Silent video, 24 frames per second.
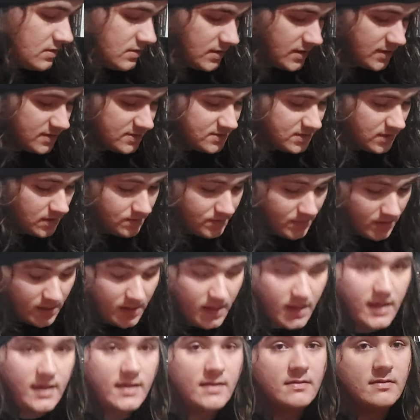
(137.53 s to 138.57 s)
Next up,
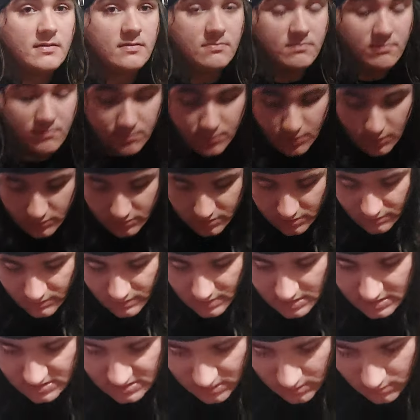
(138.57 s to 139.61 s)
I, both of
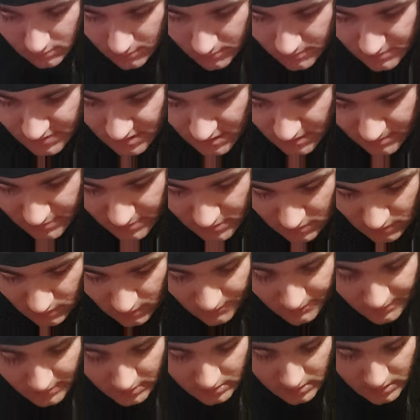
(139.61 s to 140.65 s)
these albums I've been
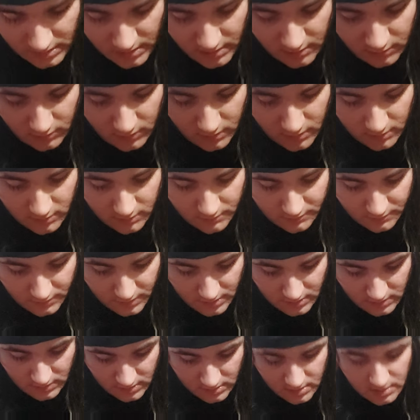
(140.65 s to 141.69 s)
loving the hell out of
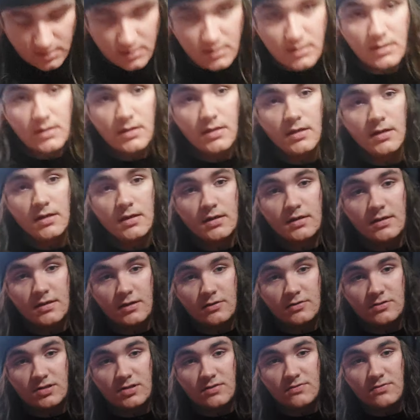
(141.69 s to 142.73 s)
lately.
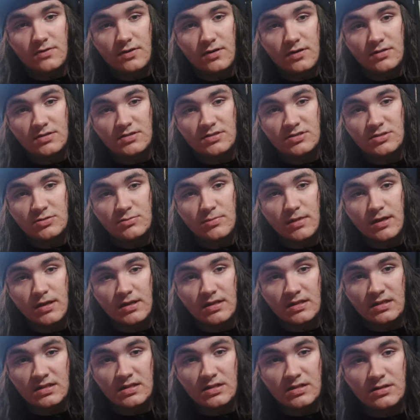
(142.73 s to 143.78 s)
Celtic Frost to
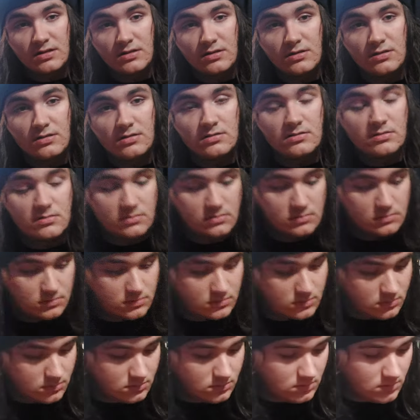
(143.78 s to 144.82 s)
Megatherion,
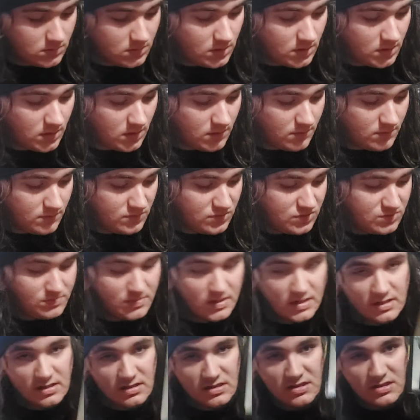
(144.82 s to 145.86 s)
um, to
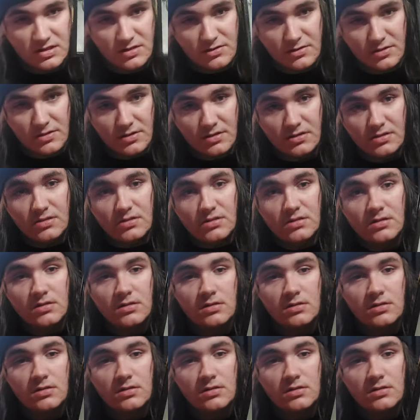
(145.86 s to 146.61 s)
Megatherion,